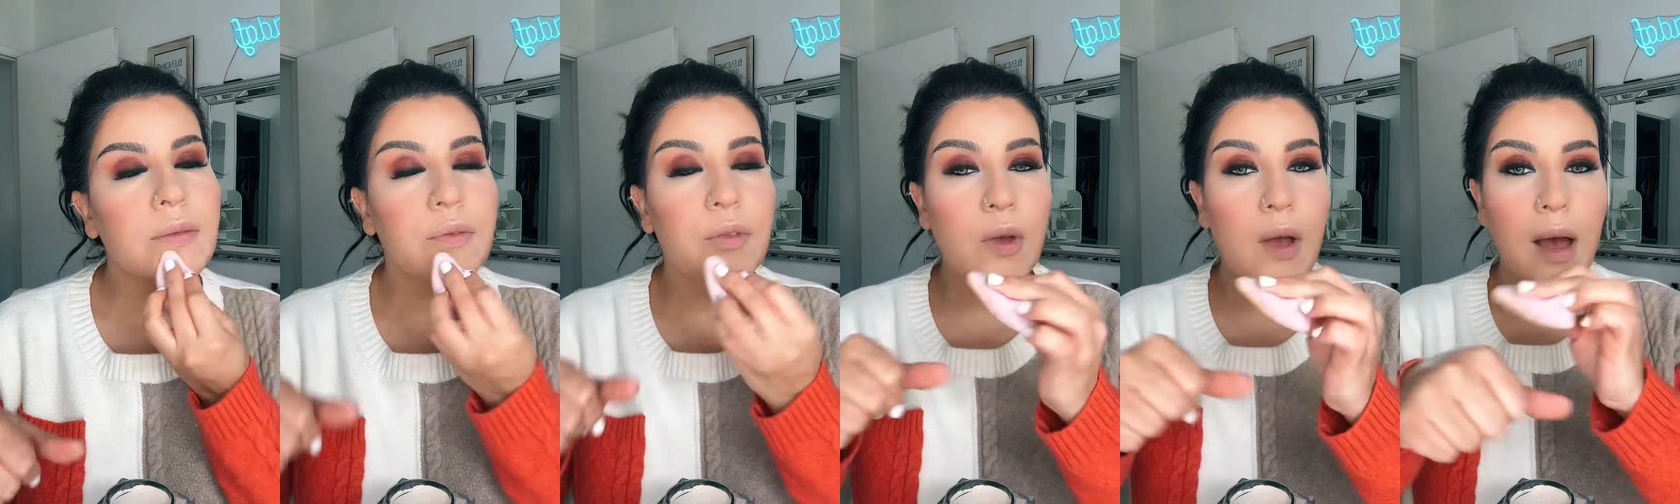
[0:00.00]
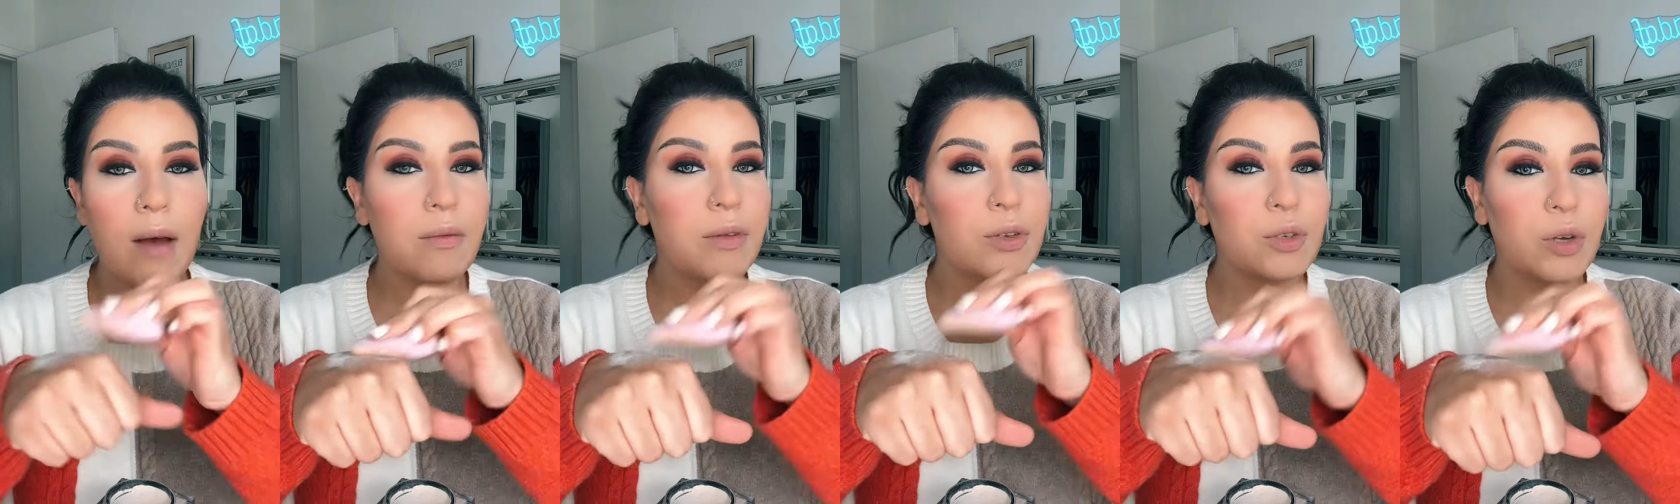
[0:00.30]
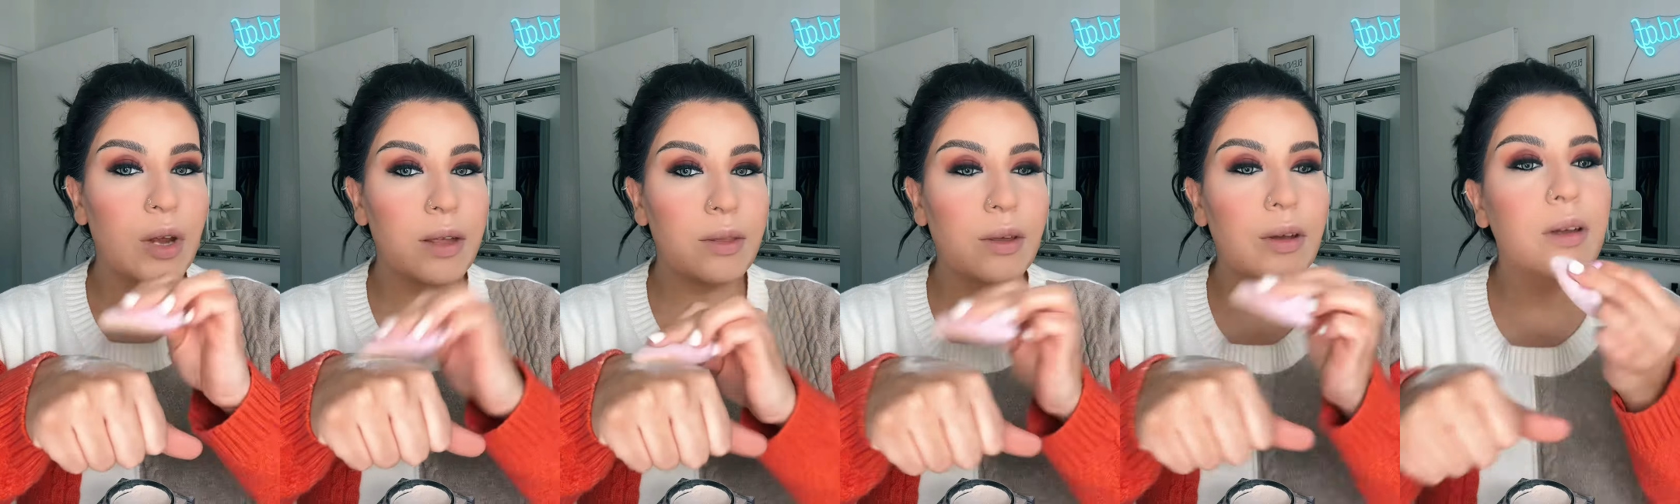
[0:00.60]
if you haven't
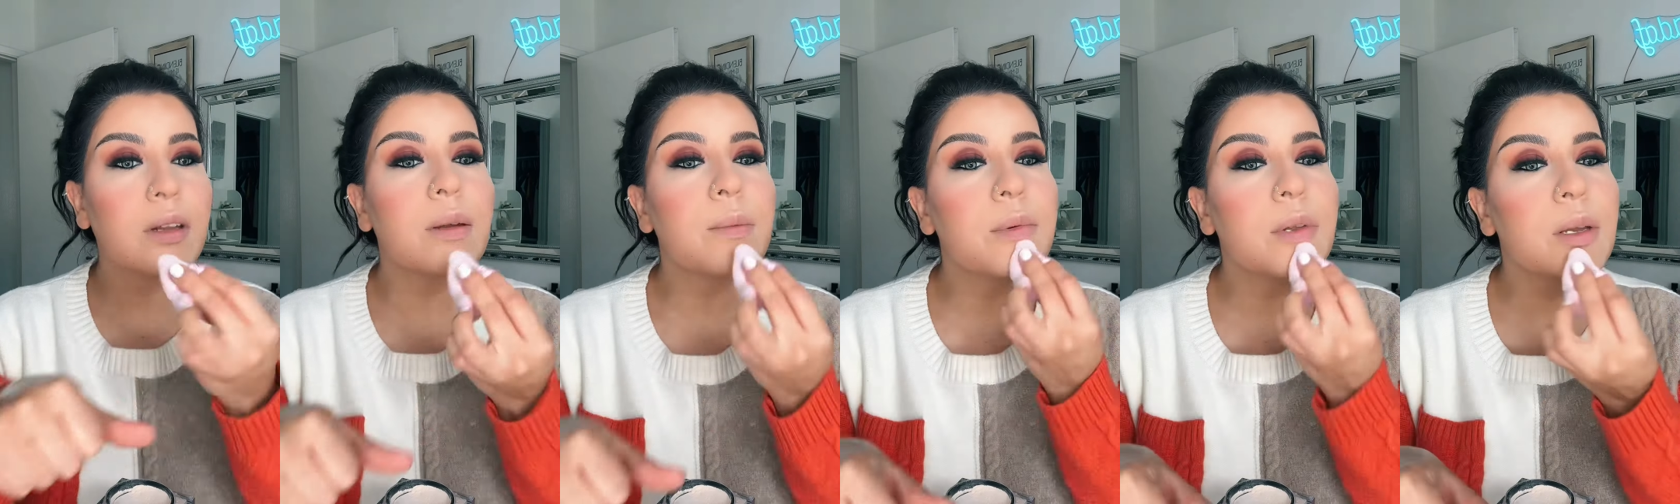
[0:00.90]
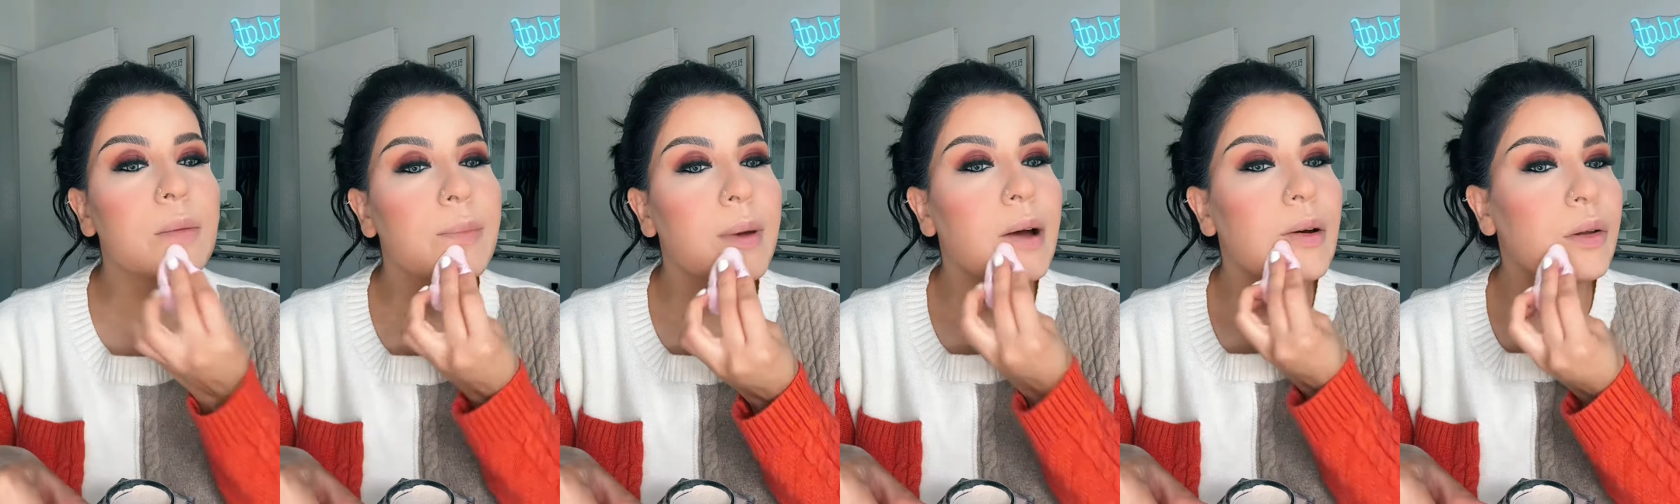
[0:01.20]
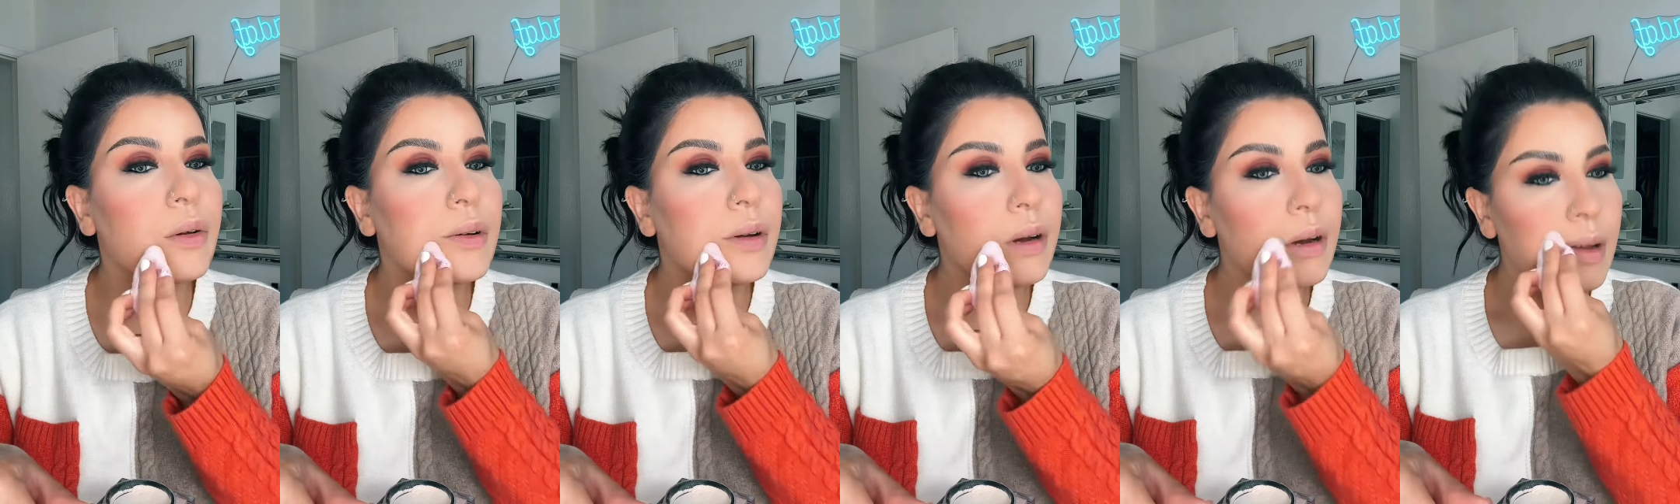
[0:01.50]
tried the Huda Beauty
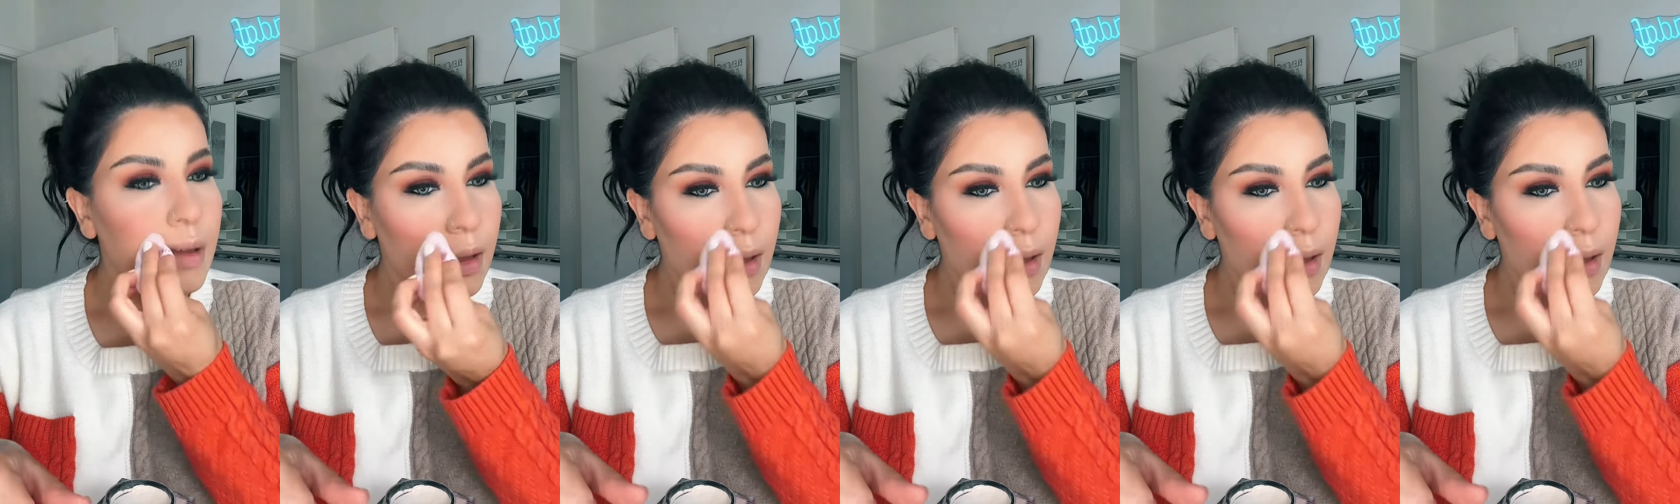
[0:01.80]
powder